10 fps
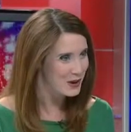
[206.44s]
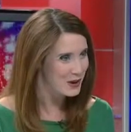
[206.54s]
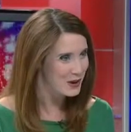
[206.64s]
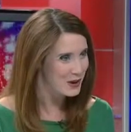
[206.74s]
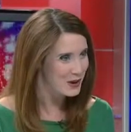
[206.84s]

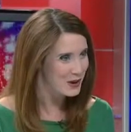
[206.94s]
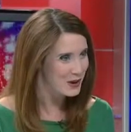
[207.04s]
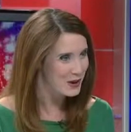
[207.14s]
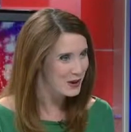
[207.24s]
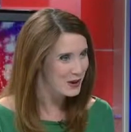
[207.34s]

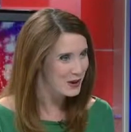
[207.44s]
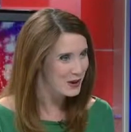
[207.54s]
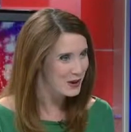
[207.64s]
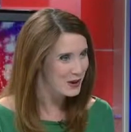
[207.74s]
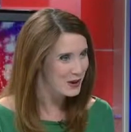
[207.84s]

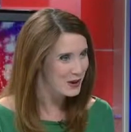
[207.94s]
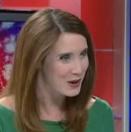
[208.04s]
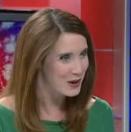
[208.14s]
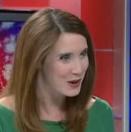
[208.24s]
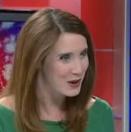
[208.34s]

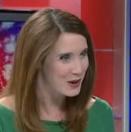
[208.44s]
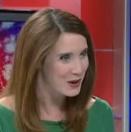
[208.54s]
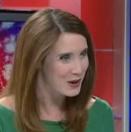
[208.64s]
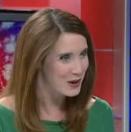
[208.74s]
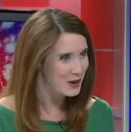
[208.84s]

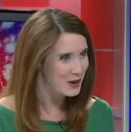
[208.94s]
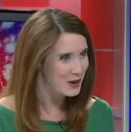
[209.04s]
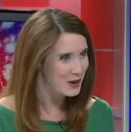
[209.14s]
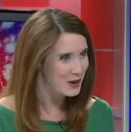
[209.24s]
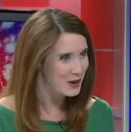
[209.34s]

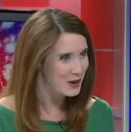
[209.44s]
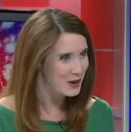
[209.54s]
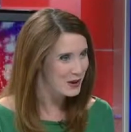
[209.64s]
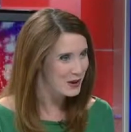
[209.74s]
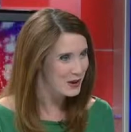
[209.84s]

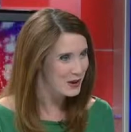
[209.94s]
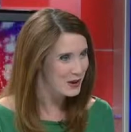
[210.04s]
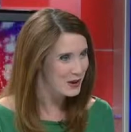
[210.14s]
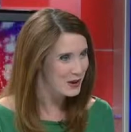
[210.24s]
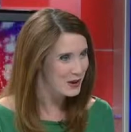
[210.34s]

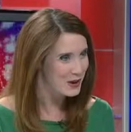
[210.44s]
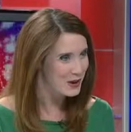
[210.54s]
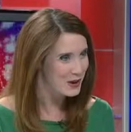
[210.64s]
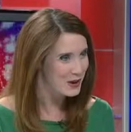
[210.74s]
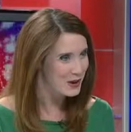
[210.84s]

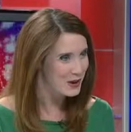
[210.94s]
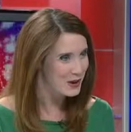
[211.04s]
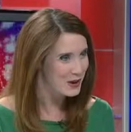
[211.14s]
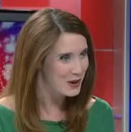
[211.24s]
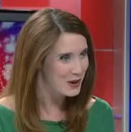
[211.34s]

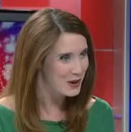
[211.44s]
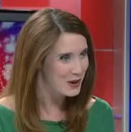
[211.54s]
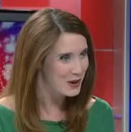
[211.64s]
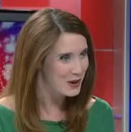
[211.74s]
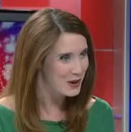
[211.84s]

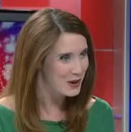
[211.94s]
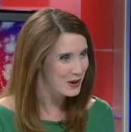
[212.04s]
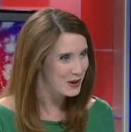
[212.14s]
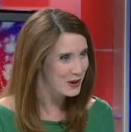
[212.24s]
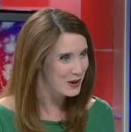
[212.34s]

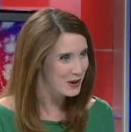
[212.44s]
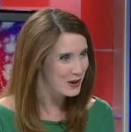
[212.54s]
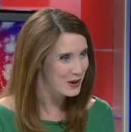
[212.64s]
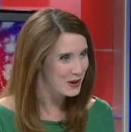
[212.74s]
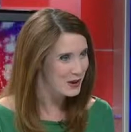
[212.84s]

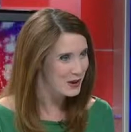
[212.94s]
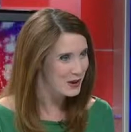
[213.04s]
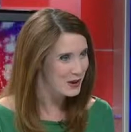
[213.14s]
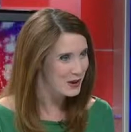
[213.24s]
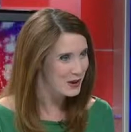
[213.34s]

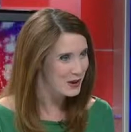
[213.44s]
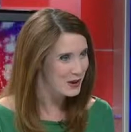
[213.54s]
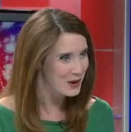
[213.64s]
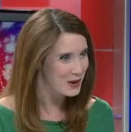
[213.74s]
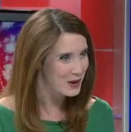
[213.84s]

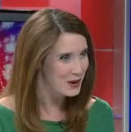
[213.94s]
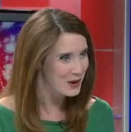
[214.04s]
Nothing is said.